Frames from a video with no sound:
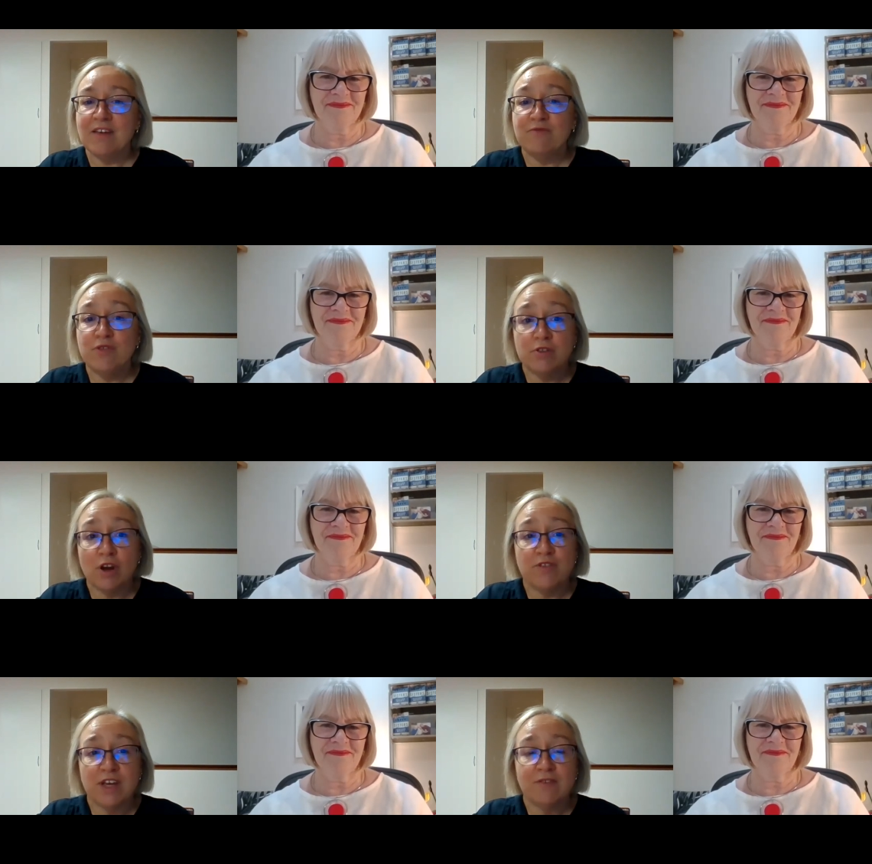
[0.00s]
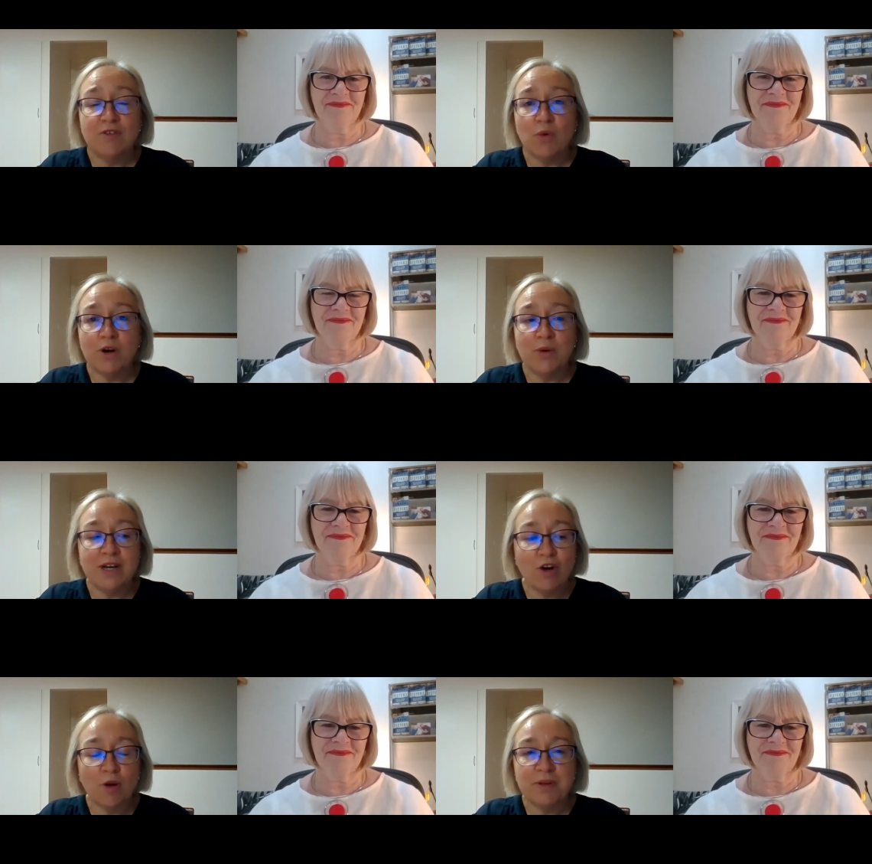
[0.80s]
Speaker 1: if you, don't forget, if you want to
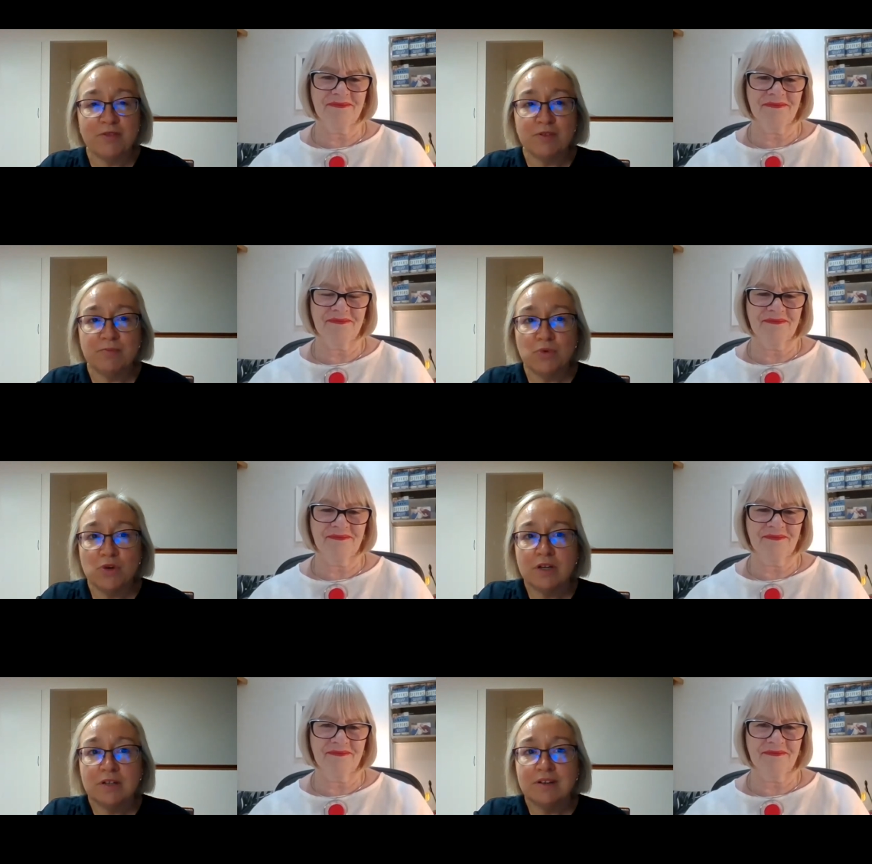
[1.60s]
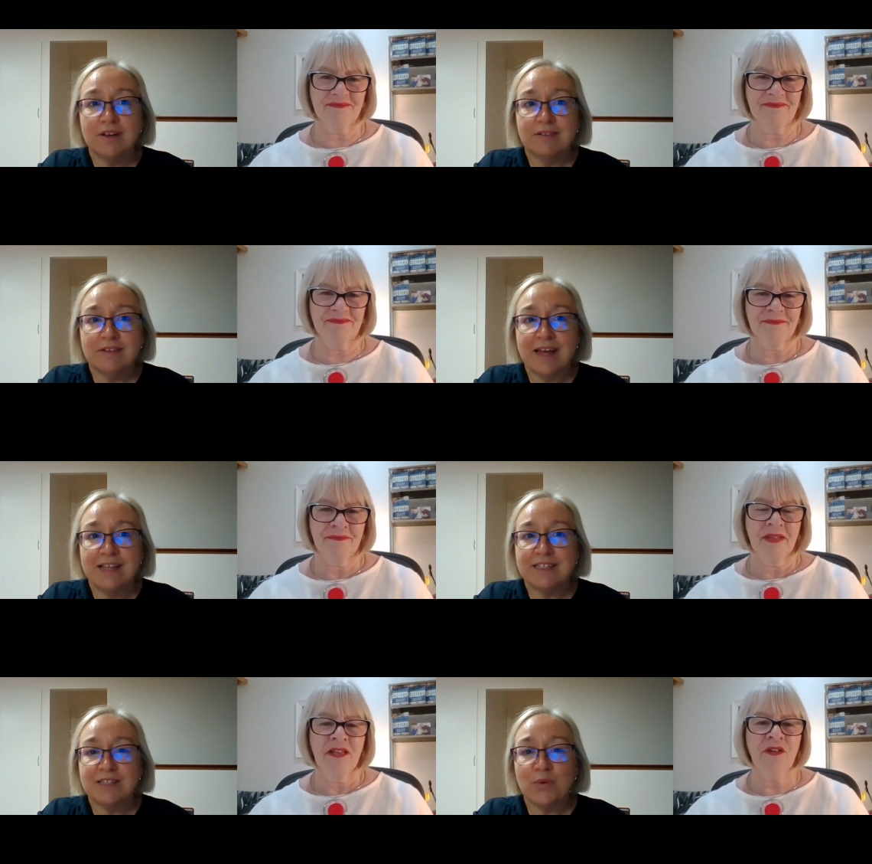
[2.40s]
win a copy of the book,
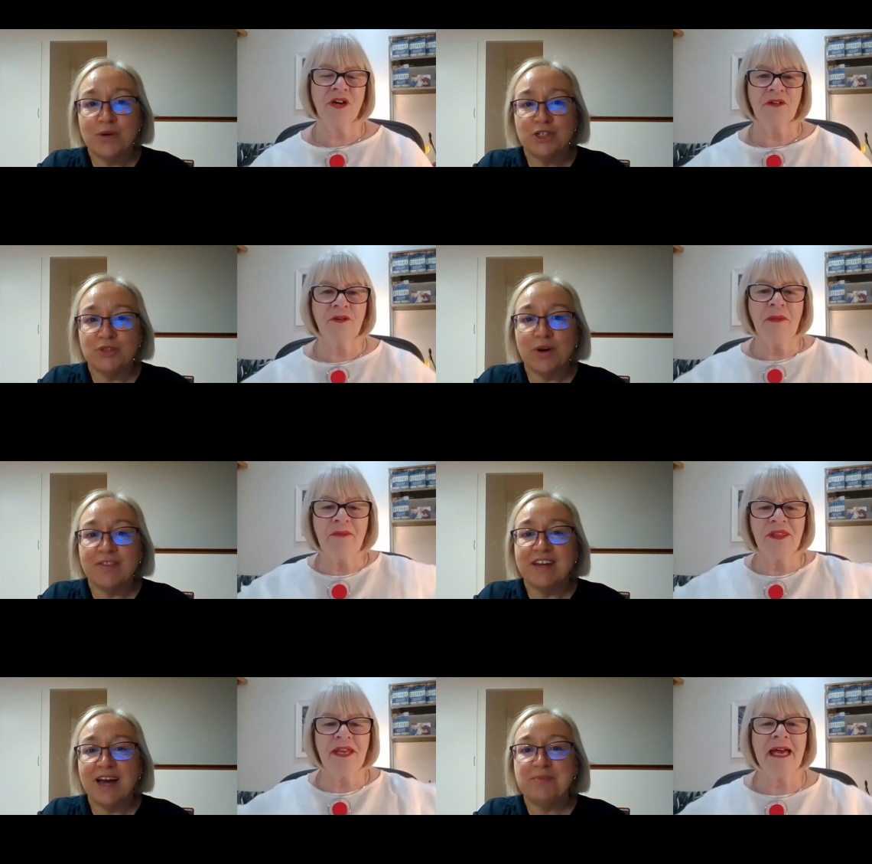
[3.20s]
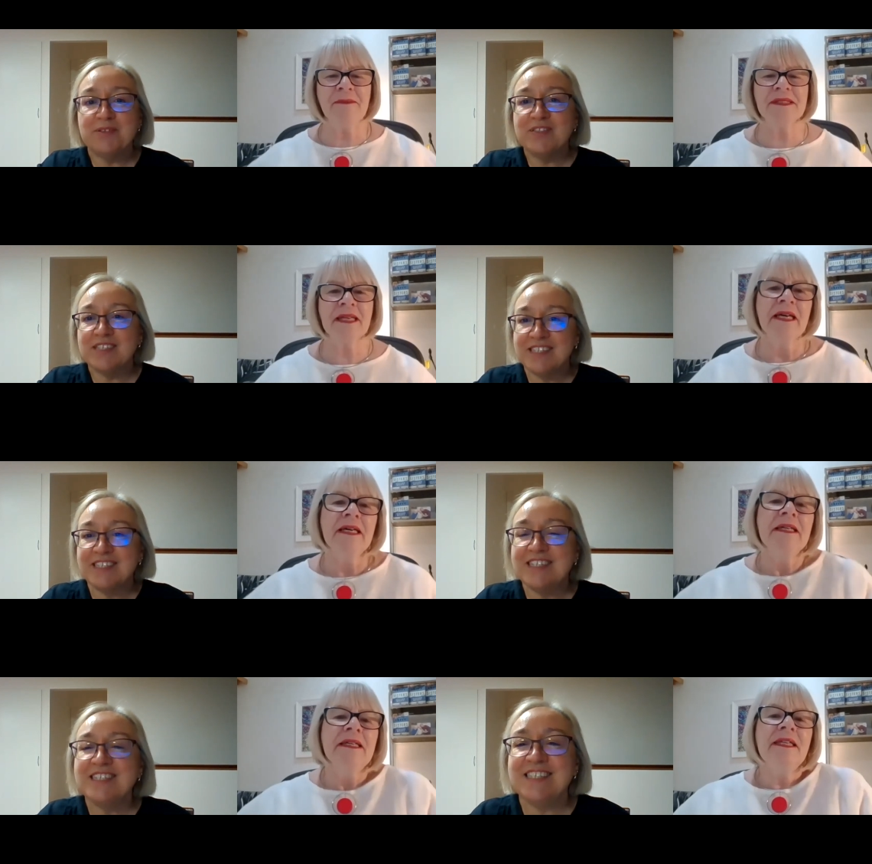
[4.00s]
answer the You've question what are the names of the
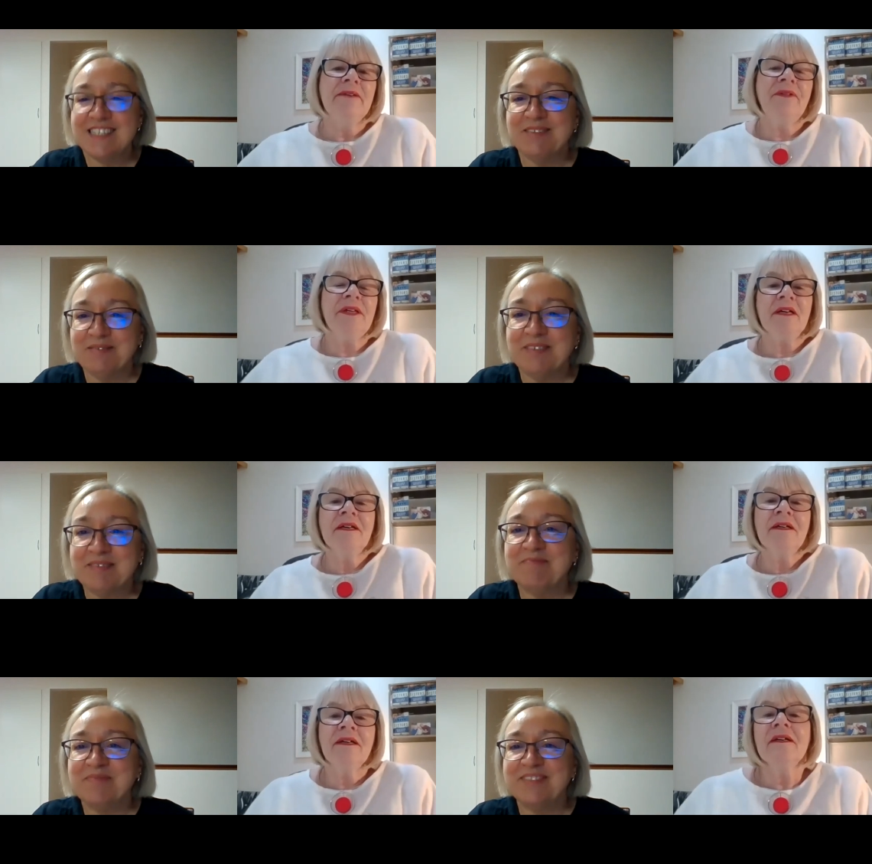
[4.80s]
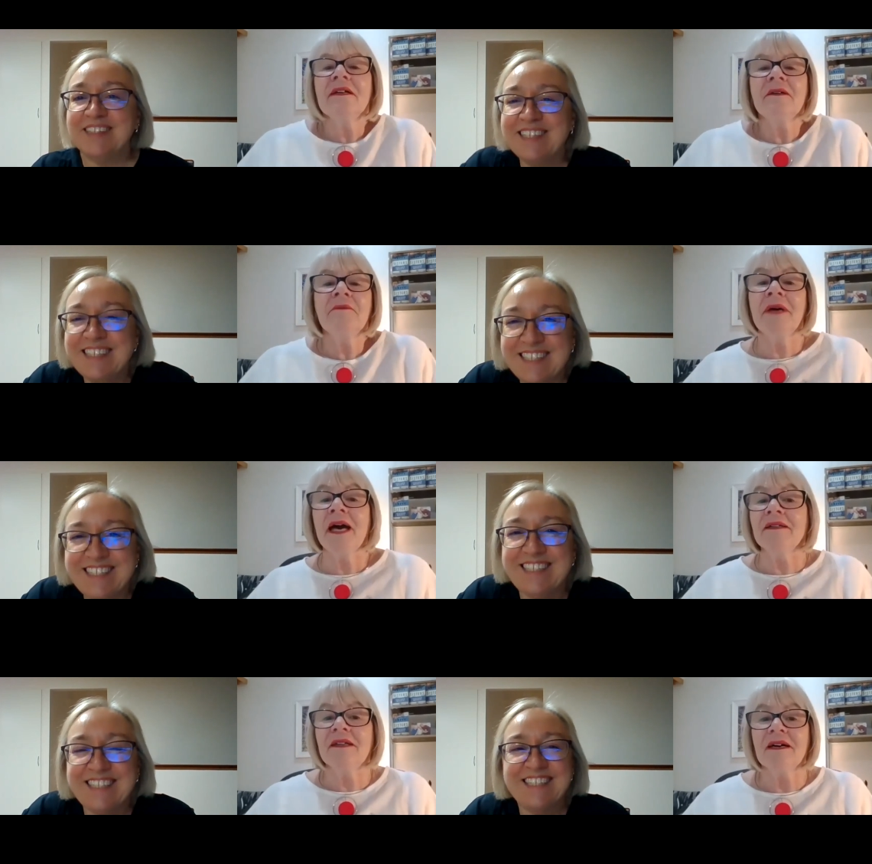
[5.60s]
sisters? Livia,
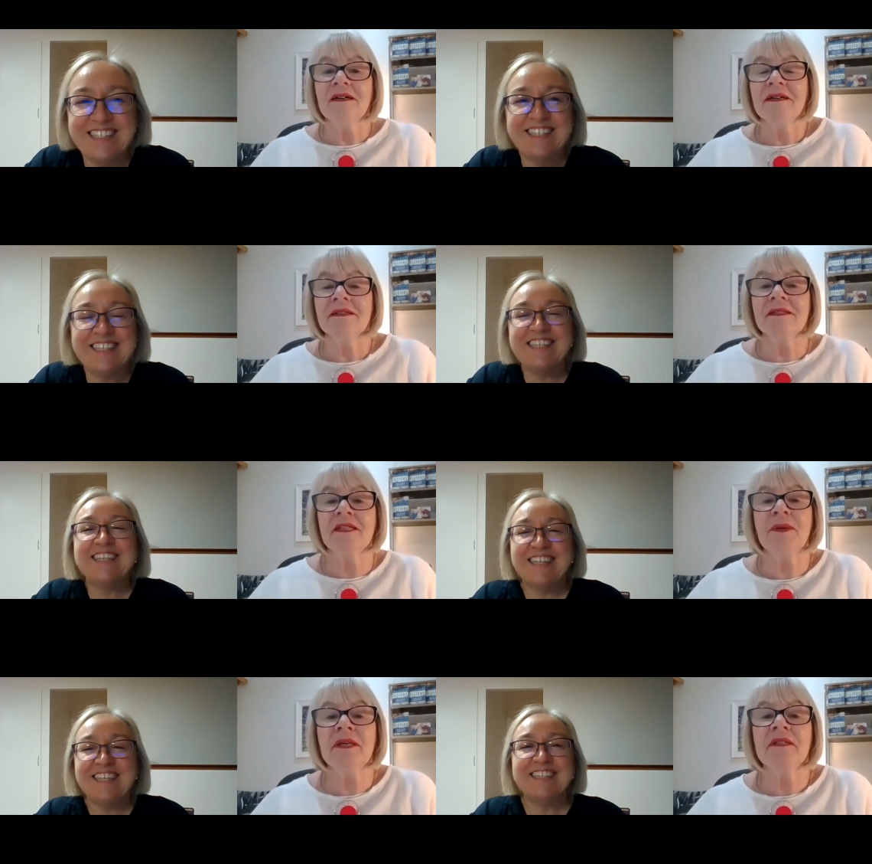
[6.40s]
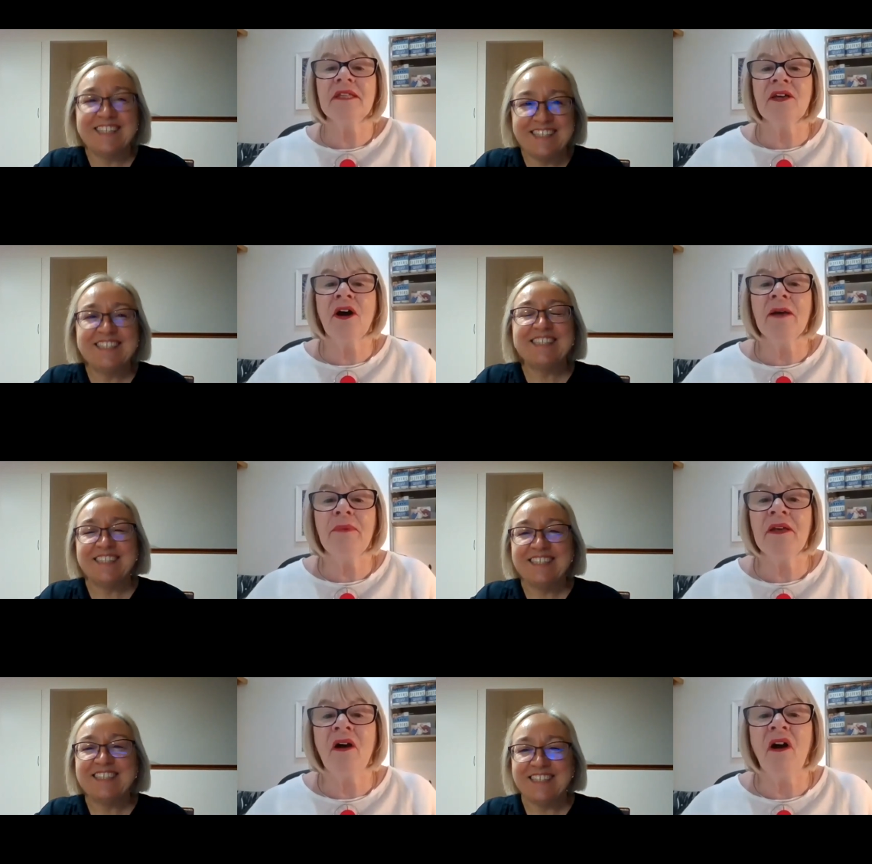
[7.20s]
Speaker 2: Amanda, and Cibi. C I
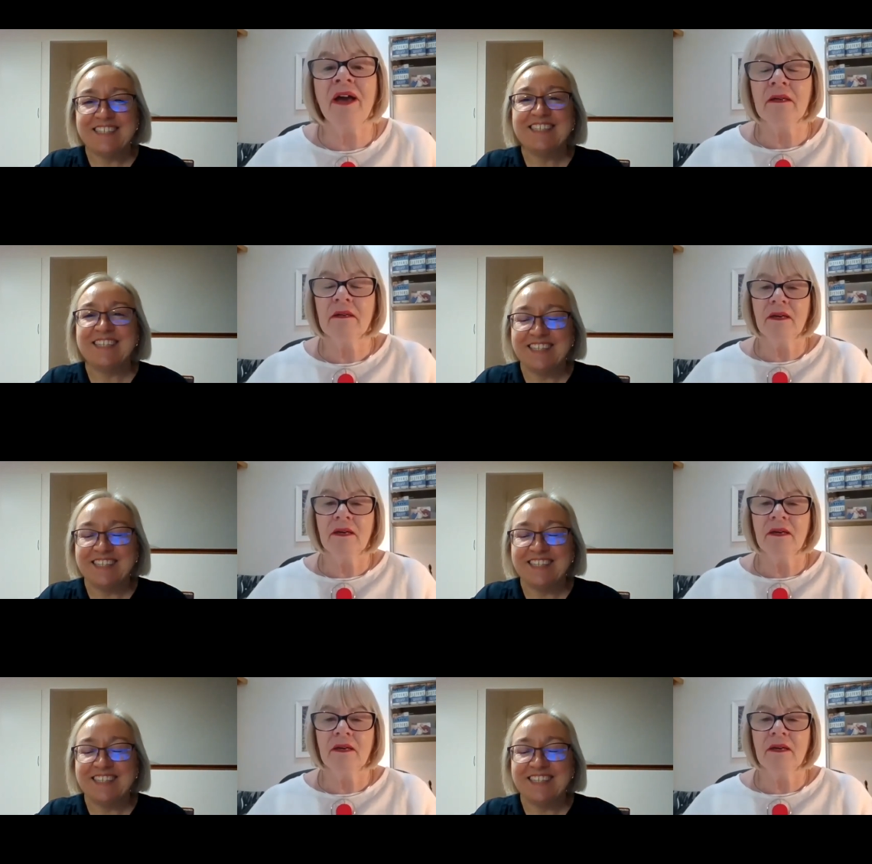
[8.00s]
B I.